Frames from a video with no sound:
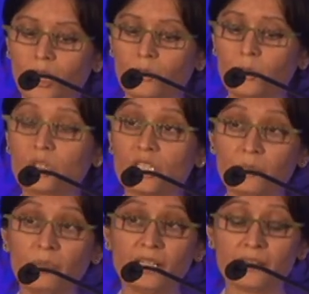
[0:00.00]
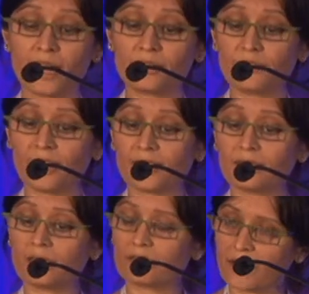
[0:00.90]
we were deeply gratified
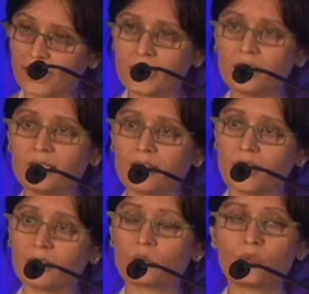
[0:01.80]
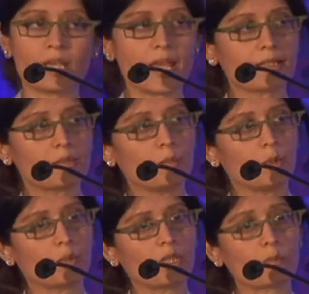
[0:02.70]
at the readiness and enthusiasm
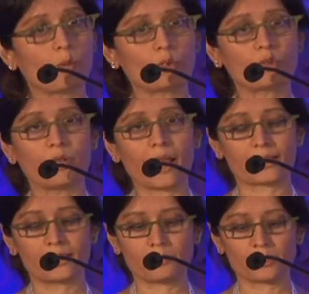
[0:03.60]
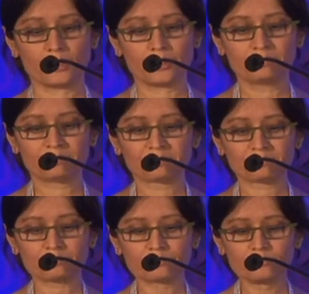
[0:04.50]
with which both accepted.
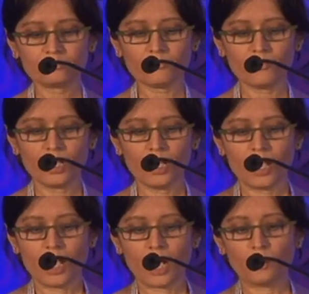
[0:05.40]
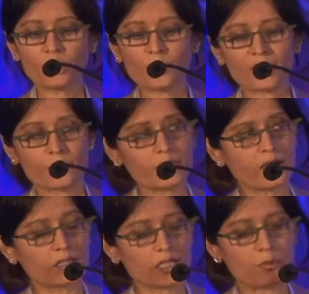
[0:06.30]
I want to express
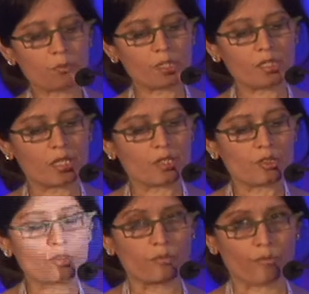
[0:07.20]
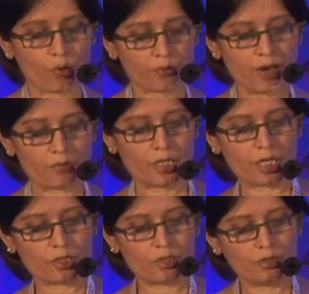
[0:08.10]
our deep appreciation to Ford
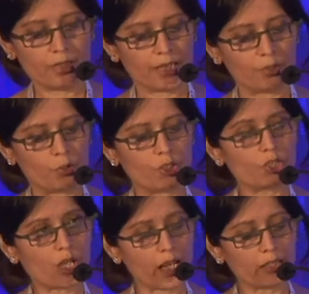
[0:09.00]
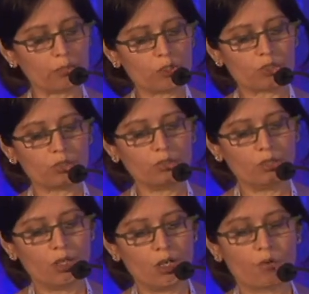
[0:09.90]
Foundation and the British High Commission
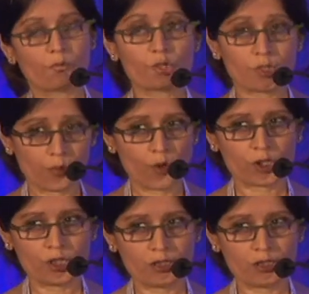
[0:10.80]
for supporting